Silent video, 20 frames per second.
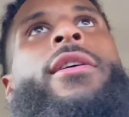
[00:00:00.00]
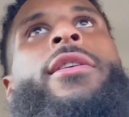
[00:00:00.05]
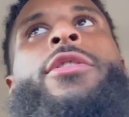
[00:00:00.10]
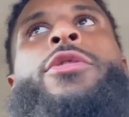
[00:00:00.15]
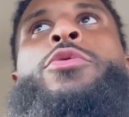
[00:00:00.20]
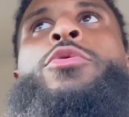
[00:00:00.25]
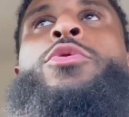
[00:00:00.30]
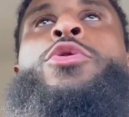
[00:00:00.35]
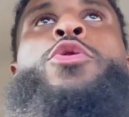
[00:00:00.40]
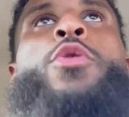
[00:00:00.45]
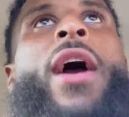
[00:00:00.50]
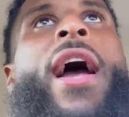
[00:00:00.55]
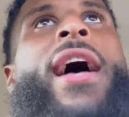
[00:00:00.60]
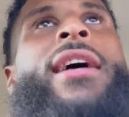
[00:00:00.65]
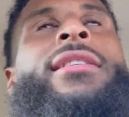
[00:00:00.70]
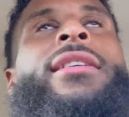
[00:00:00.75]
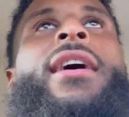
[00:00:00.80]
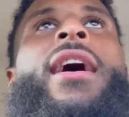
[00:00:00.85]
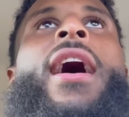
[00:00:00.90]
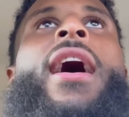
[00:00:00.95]
You you
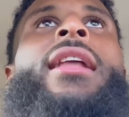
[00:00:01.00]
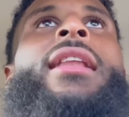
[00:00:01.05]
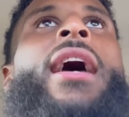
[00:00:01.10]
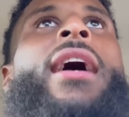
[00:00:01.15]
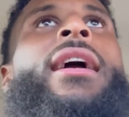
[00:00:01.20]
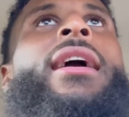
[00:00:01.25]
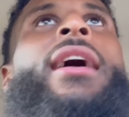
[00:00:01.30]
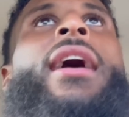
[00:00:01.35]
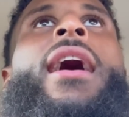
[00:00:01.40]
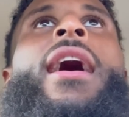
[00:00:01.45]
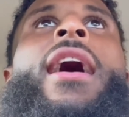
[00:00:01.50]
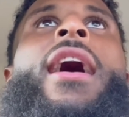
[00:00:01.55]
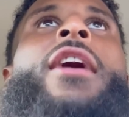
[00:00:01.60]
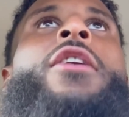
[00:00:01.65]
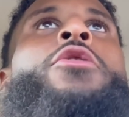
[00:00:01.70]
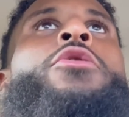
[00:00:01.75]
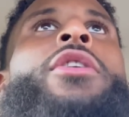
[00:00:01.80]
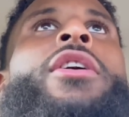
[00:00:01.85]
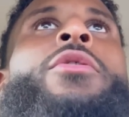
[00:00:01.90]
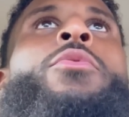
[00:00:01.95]
ask God, like, God, I
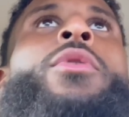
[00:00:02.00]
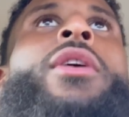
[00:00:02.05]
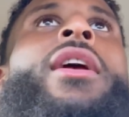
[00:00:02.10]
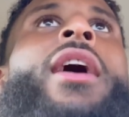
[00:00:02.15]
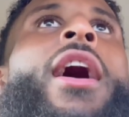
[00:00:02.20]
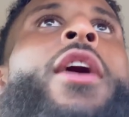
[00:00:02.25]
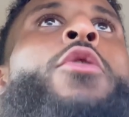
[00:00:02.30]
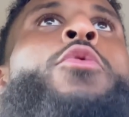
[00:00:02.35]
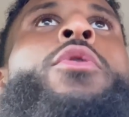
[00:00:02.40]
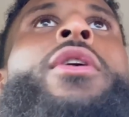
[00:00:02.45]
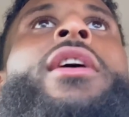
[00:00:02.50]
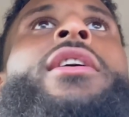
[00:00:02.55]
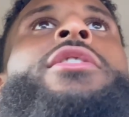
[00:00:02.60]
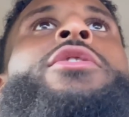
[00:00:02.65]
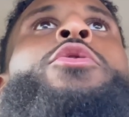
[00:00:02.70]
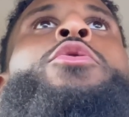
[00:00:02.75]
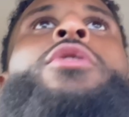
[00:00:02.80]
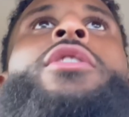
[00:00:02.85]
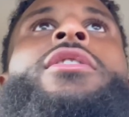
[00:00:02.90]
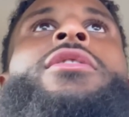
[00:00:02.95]
don't even want to, I don't want to
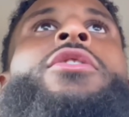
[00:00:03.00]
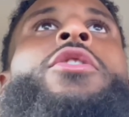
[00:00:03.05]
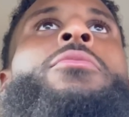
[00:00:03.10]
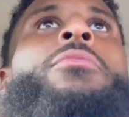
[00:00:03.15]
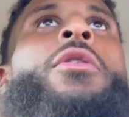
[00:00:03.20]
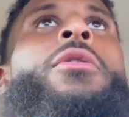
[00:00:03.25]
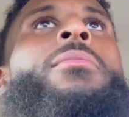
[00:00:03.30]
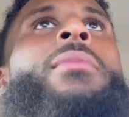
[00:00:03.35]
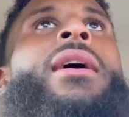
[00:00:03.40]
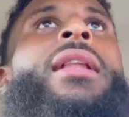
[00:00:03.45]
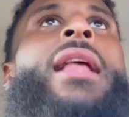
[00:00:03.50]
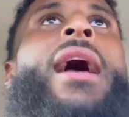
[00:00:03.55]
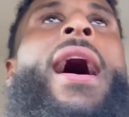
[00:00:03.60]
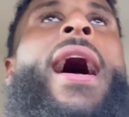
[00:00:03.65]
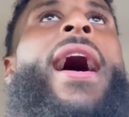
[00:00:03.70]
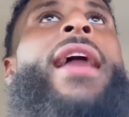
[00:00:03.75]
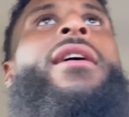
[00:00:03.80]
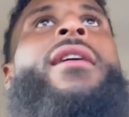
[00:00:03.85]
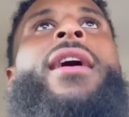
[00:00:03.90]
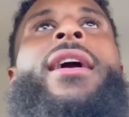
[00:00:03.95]
do this no more, man. Like,
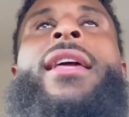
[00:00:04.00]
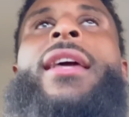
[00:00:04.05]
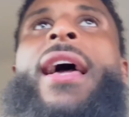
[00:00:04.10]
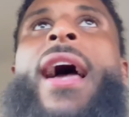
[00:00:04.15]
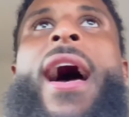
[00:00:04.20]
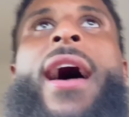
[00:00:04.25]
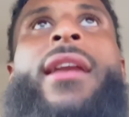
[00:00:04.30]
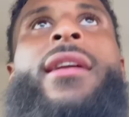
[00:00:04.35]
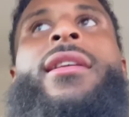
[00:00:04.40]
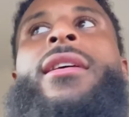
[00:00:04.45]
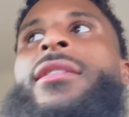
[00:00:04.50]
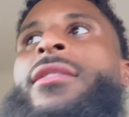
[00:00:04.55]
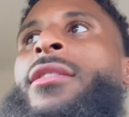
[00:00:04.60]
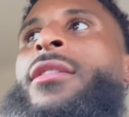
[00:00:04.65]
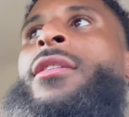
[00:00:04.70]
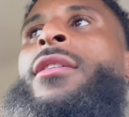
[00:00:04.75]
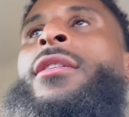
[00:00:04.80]
how do I get out of this?